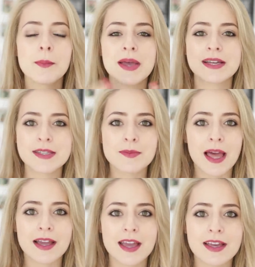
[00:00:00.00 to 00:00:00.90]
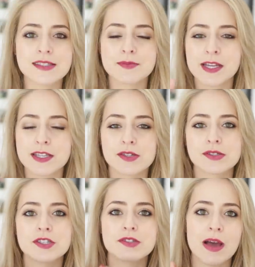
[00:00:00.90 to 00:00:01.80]
Pigs in blankets, mini
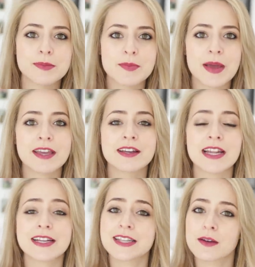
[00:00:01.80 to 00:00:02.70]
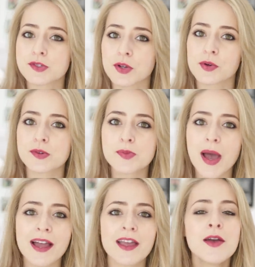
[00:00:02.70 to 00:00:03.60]
sausages wrapped in bacon, and devils on
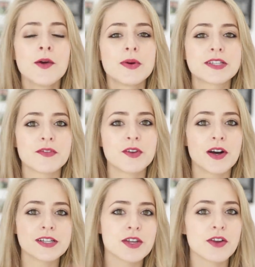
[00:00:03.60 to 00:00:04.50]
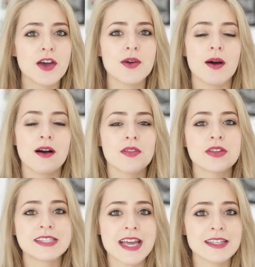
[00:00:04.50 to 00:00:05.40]
horseback, which if you guys don't know, are
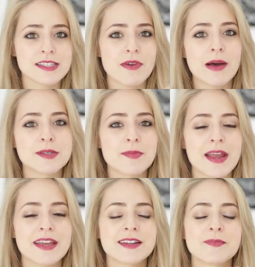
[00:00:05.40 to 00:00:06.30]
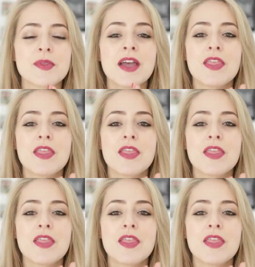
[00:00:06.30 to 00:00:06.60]
the dates wrapped in bacon.